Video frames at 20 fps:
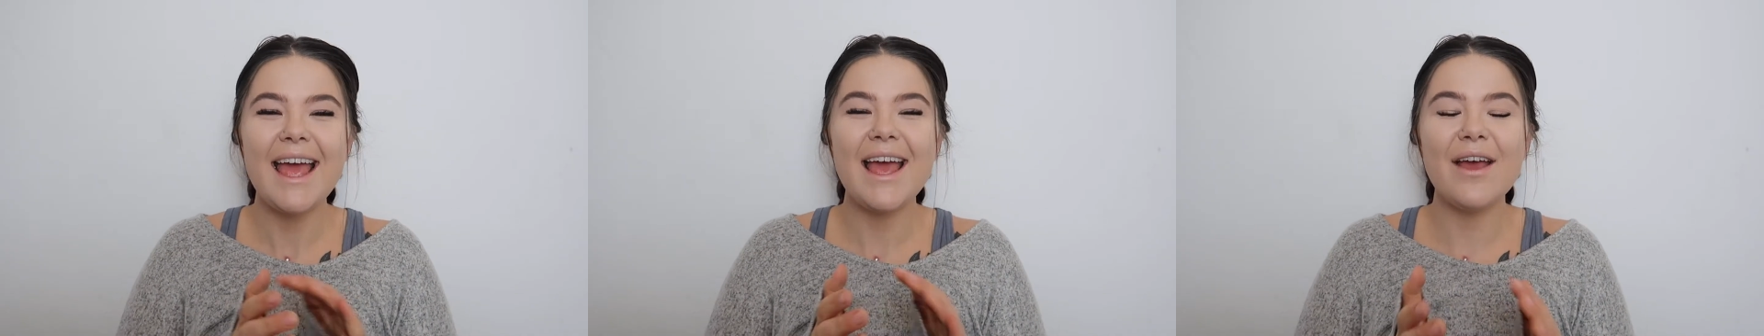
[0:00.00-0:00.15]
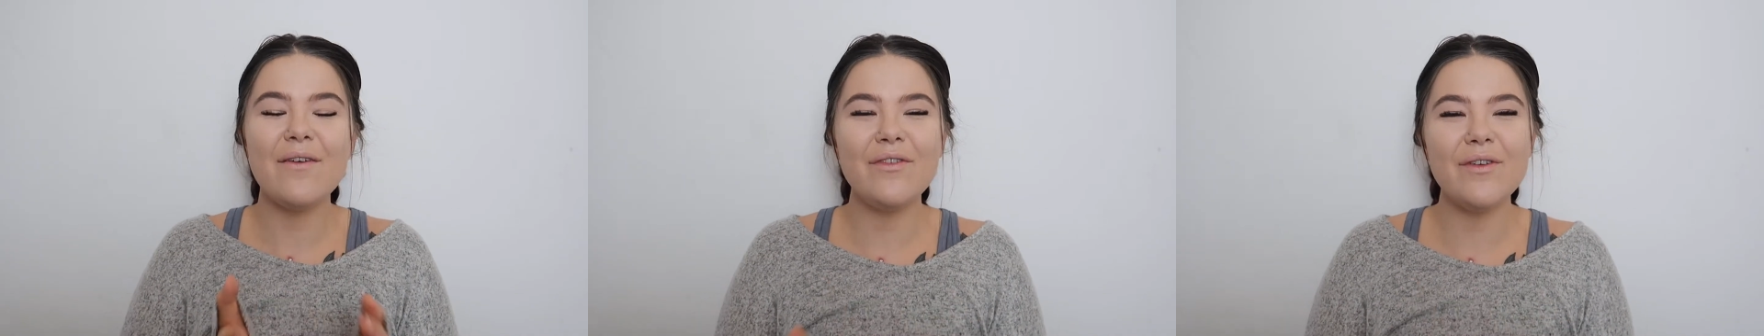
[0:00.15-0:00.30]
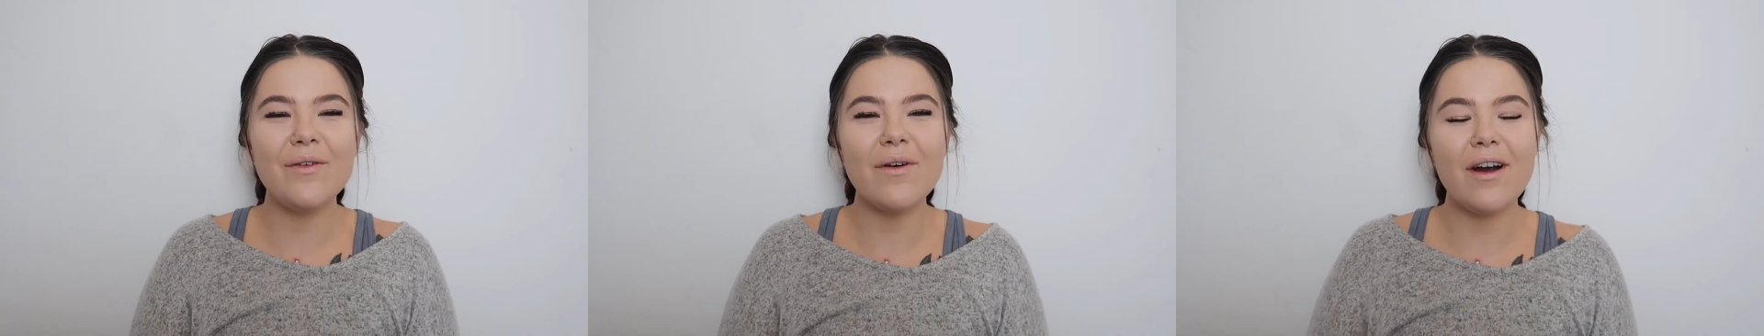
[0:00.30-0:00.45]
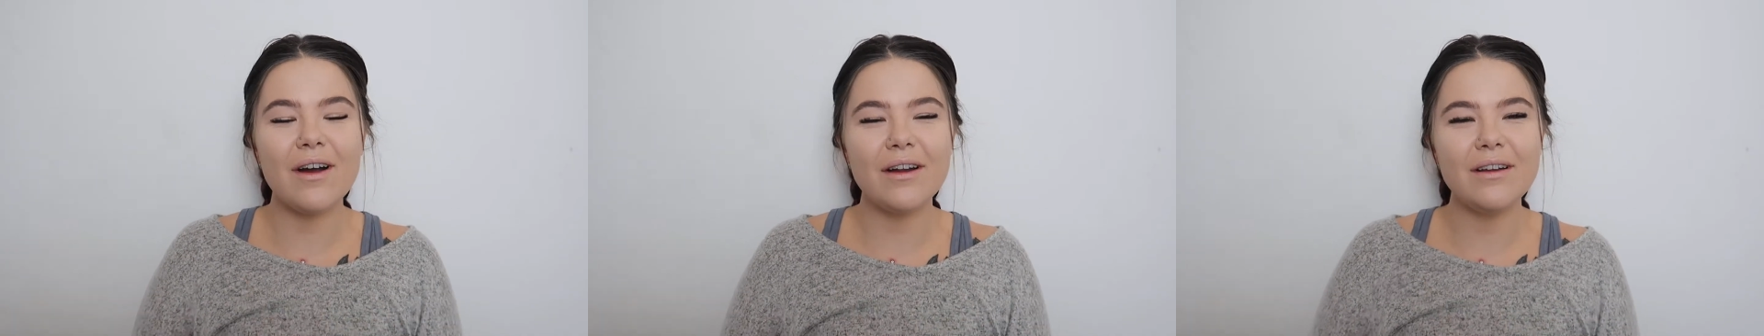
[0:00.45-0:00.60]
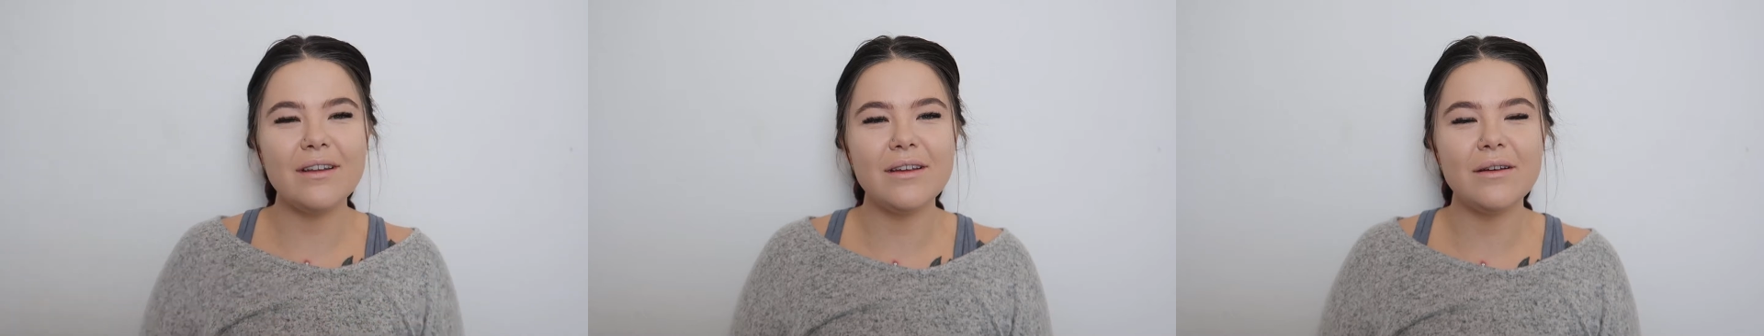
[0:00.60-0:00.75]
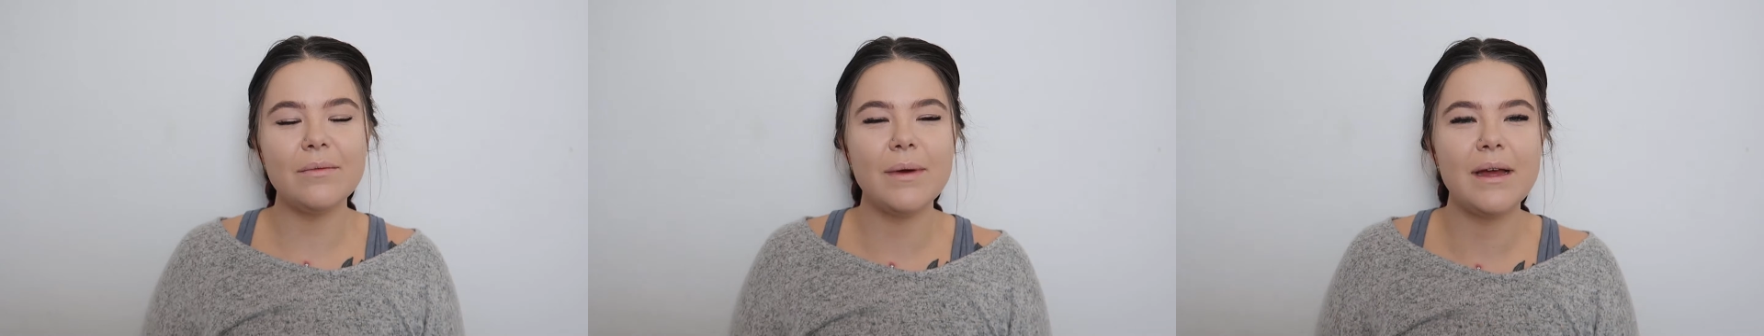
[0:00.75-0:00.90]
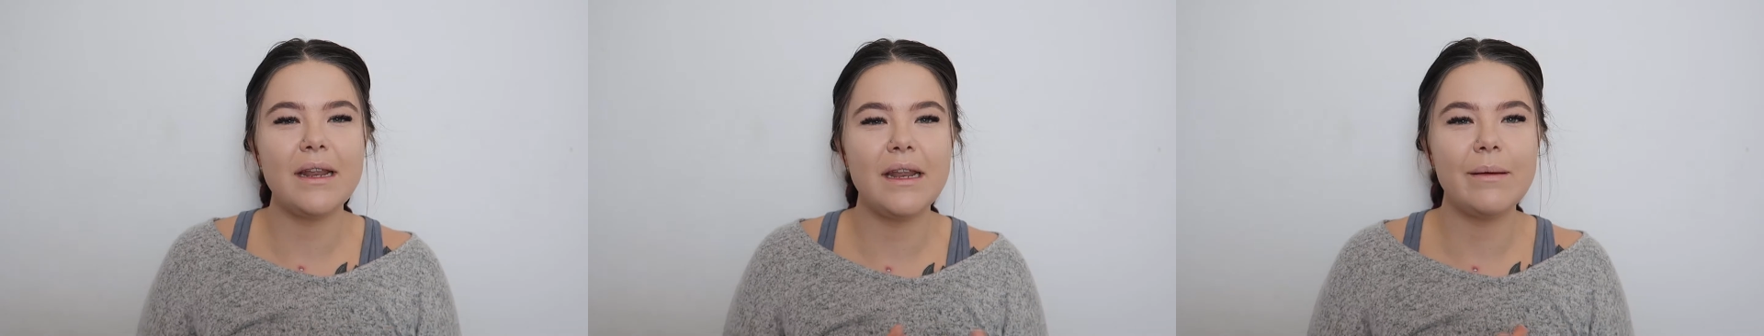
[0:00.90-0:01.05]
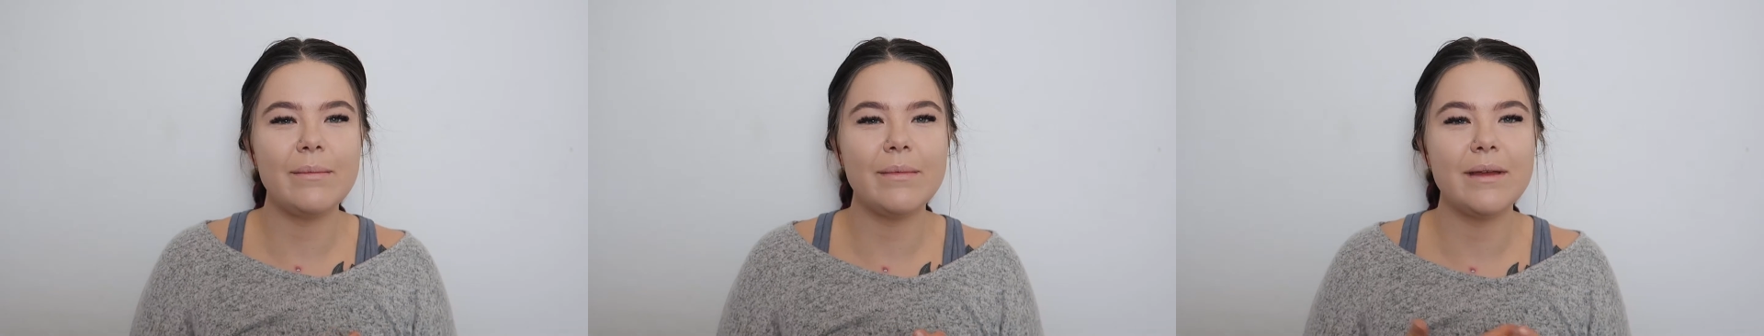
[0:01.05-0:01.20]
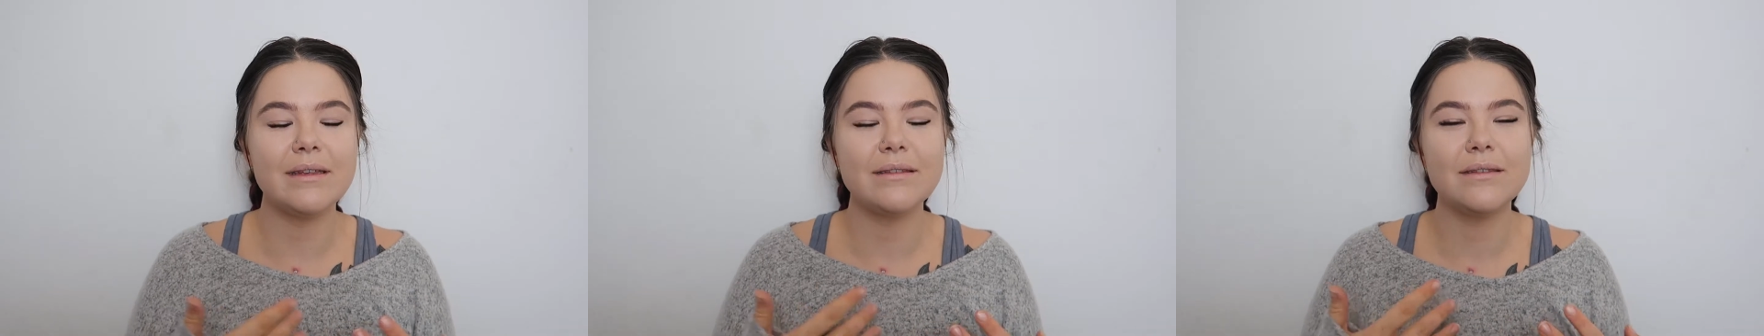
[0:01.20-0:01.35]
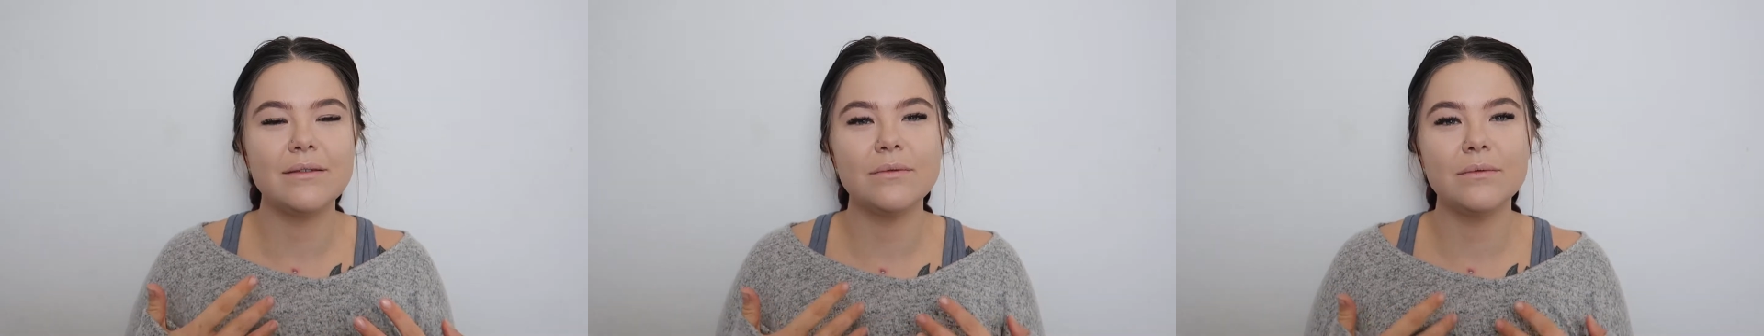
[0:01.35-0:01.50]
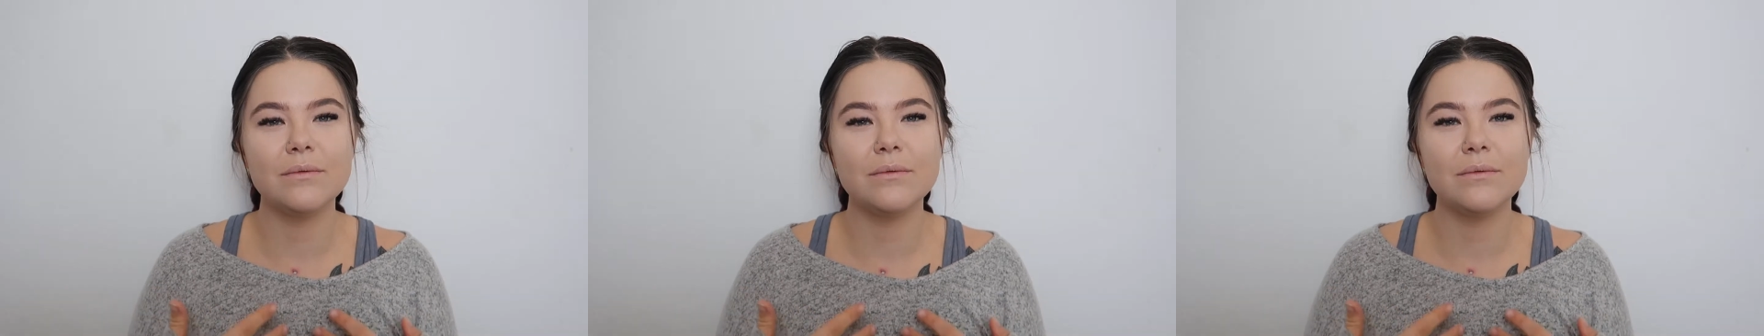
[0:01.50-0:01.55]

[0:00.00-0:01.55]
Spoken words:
If you are new, my name is